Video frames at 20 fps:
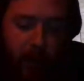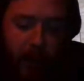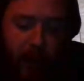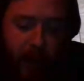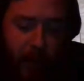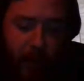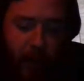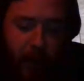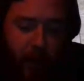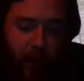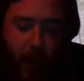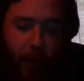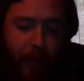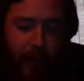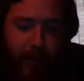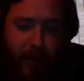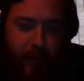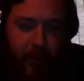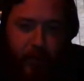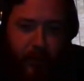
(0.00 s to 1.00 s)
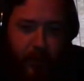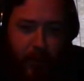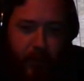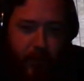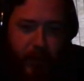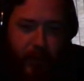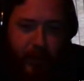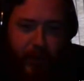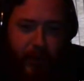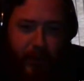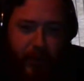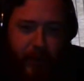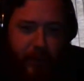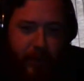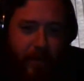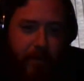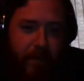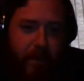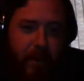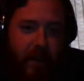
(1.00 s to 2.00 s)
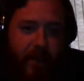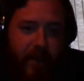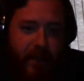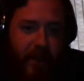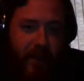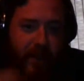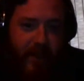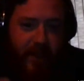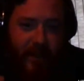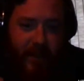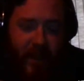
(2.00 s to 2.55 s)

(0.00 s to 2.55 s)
far more than I do communists or socialists, because